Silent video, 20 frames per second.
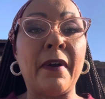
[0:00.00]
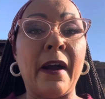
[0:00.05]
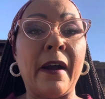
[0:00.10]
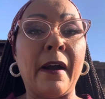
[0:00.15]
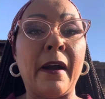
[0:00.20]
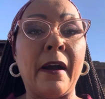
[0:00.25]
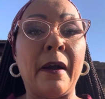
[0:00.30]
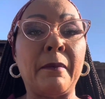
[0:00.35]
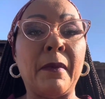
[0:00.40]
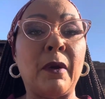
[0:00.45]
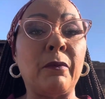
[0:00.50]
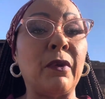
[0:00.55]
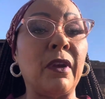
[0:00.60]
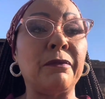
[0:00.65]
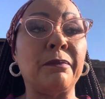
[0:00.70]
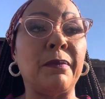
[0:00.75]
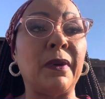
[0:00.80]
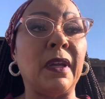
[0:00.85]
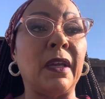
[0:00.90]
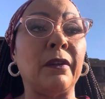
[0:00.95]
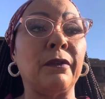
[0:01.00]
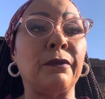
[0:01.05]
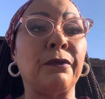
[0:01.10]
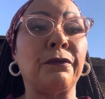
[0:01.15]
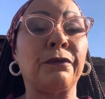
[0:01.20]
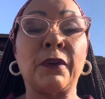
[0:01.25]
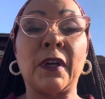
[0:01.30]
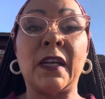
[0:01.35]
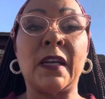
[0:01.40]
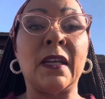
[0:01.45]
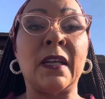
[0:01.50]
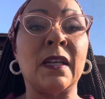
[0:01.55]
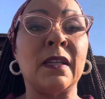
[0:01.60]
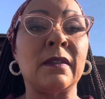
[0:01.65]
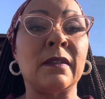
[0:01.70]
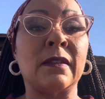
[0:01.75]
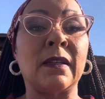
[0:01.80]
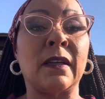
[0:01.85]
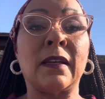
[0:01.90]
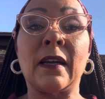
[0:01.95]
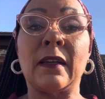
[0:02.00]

and we've been friends and